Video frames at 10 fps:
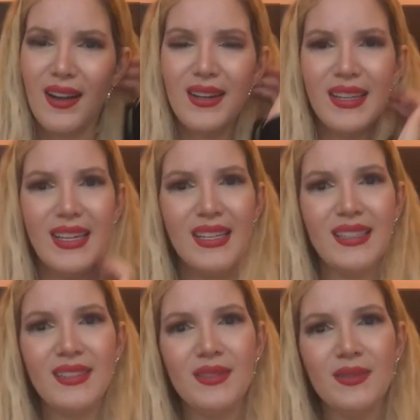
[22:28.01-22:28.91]

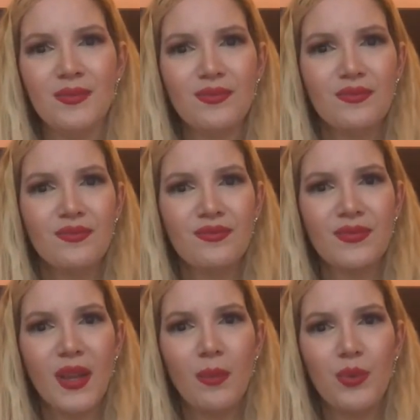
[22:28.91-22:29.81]
in
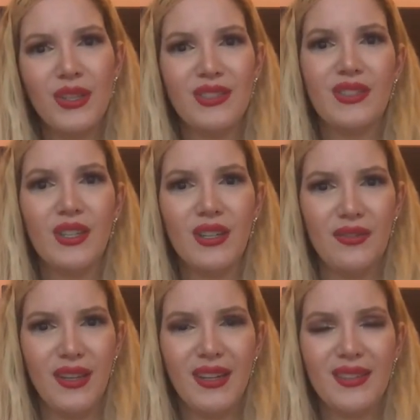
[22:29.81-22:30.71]

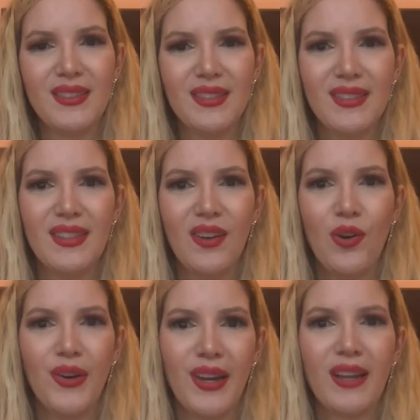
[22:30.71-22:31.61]
preserving
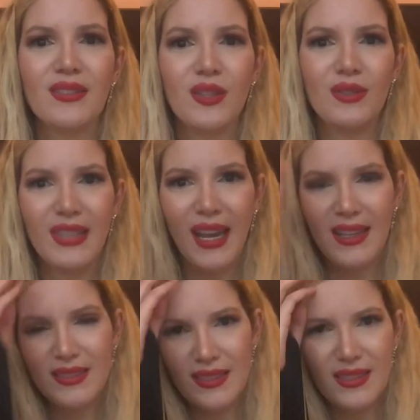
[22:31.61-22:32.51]
Oriental
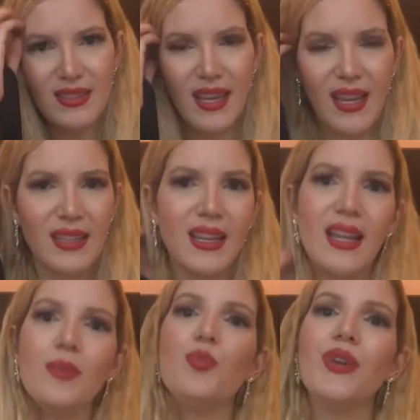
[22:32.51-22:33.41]
dance
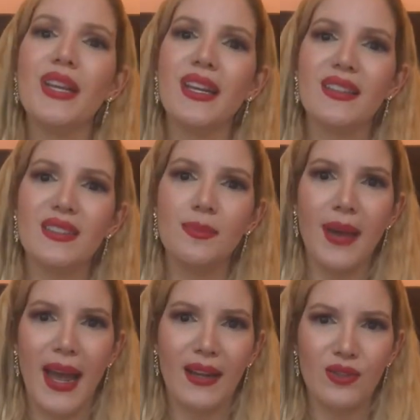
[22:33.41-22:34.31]
and bringing us
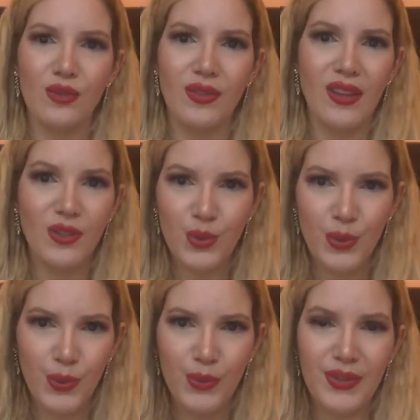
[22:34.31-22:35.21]
back to the
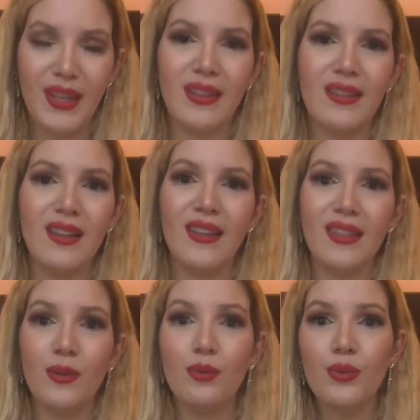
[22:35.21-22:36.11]
truth
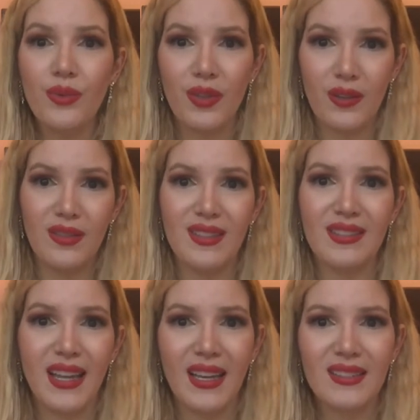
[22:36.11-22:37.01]
and the root of
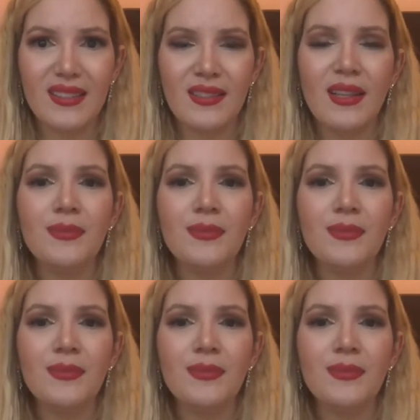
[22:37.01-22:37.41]
this dance.